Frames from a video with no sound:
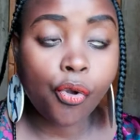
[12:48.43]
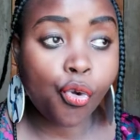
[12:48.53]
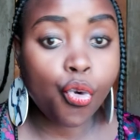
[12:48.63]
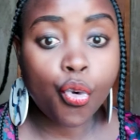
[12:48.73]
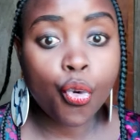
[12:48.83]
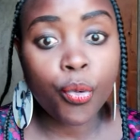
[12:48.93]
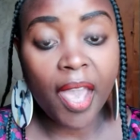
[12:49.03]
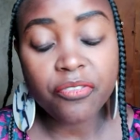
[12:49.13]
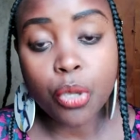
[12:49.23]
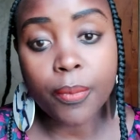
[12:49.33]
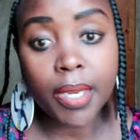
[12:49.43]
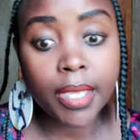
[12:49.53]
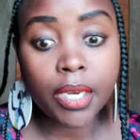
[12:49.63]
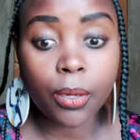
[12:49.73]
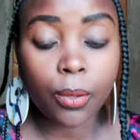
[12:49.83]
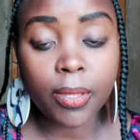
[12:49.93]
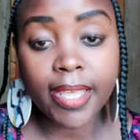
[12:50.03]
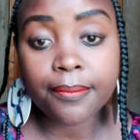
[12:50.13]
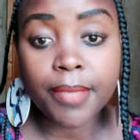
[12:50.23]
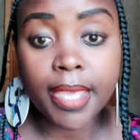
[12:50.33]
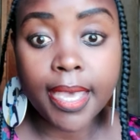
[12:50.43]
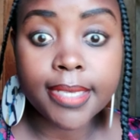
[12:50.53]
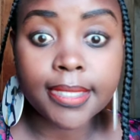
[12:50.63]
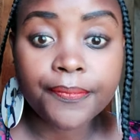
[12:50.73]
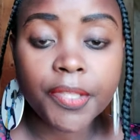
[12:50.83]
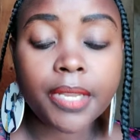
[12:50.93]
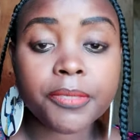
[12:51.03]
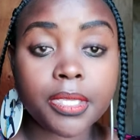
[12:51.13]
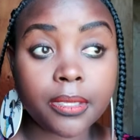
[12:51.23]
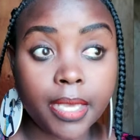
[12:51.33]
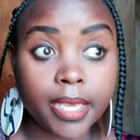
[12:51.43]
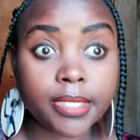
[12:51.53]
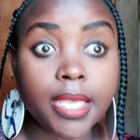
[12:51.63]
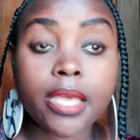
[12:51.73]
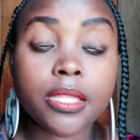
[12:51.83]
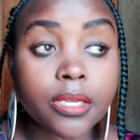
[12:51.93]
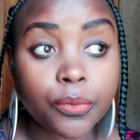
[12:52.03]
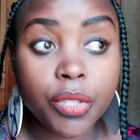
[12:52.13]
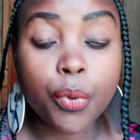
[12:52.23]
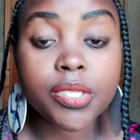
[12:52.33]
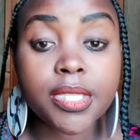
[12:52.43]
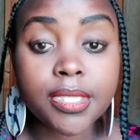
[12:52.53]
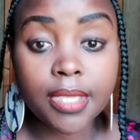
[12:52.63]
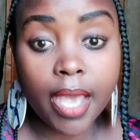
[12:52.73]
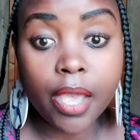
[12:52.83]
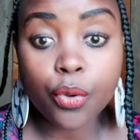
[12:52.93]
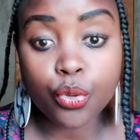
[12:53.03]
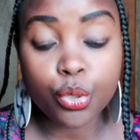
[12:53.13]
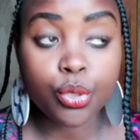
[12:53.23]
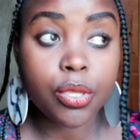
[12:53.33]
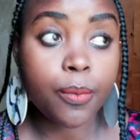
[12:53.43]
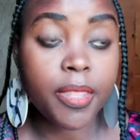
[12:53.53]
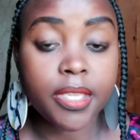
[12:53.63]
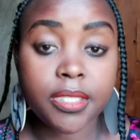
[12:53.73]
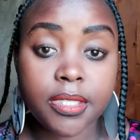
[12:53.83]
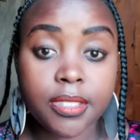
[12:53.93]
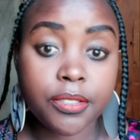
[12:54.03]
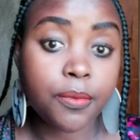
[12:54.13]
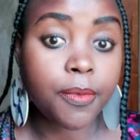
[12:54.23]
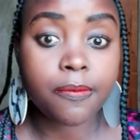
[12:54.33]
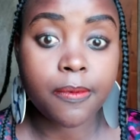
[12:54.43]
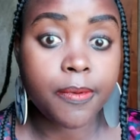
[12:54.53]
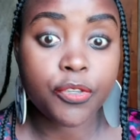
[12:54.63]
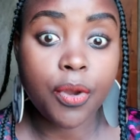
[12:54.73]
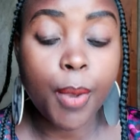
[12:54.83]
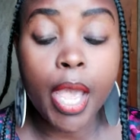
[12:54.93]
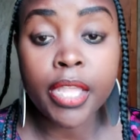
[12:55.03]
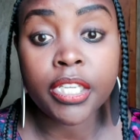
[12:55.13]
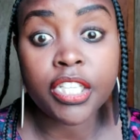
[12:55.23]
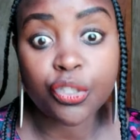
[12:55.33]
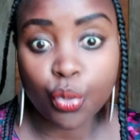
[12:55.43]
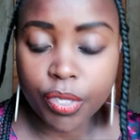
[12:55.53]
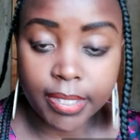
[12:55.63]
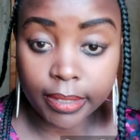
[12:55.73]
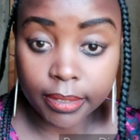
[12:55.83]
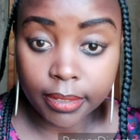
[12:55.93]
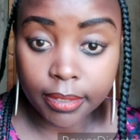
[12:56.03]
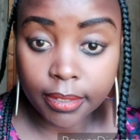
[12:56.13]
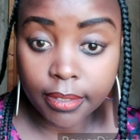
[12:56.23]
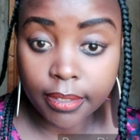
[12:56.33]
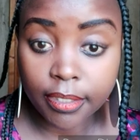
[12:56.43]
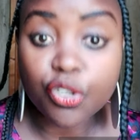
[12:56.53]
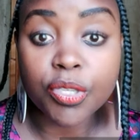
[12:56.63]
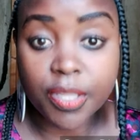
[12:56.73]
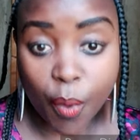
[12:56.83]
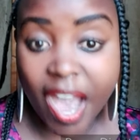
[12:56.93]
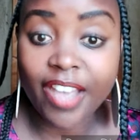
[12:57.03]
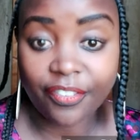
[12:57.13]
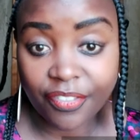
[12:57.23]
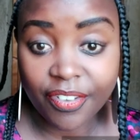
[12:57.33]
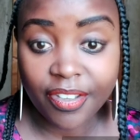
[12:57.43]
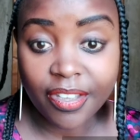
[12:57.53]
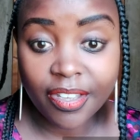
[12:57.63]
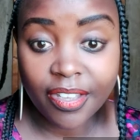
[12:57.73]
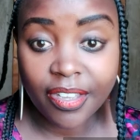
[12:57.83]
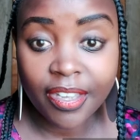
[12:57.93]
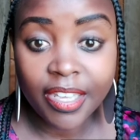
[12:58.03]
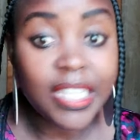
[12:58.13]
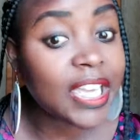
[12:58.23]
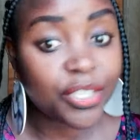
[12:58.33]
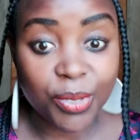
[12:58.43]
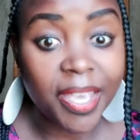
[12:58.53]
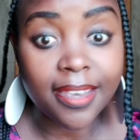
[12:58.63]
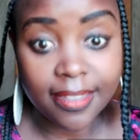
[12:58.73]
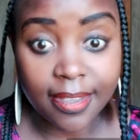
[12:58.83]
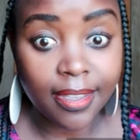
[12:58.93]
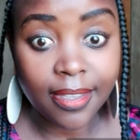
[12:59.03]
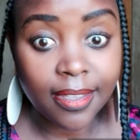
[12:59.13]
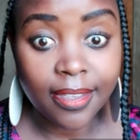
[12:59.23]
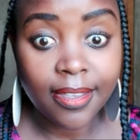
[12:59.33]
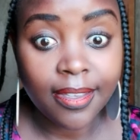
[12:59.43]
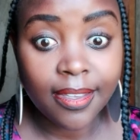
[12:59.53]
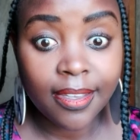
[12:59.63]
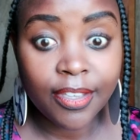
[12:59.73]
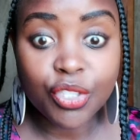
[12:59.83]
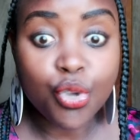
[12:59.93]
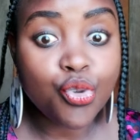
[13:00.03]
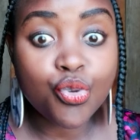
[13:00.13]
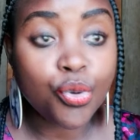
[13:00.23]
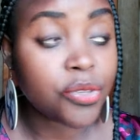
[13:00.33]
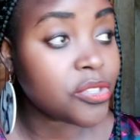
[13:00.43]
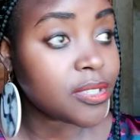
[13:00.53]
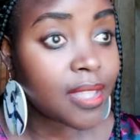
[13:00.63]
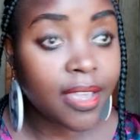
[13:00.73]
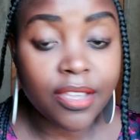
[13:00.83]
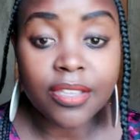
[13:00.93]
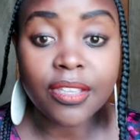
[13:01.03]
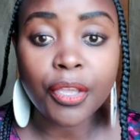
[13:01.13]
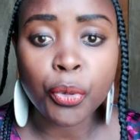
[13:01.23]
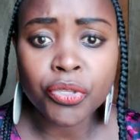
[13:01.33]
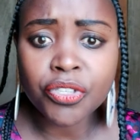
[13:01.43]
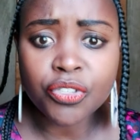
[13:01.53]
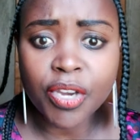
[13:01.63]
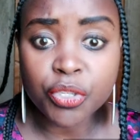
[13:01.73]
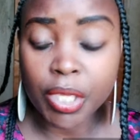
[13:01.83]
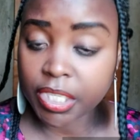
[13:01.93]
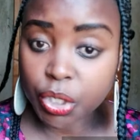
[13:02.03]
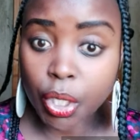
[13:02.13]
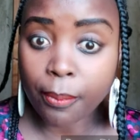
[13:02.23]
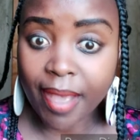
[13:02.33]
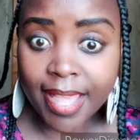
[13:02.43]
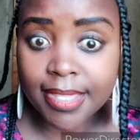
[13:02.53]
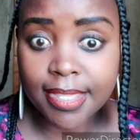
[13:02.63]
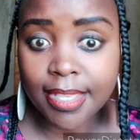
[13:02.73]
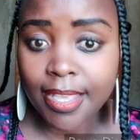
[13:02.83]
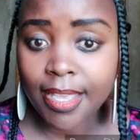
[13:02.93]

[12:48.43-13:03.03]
Oh, we have to communicate and all that BS. Let me tell you guys, there was this guy who used to tell me that it's just a baby mama drama. And it wasn't. It was the wife. They are together. So you were just there. He was just trying to get to your pants.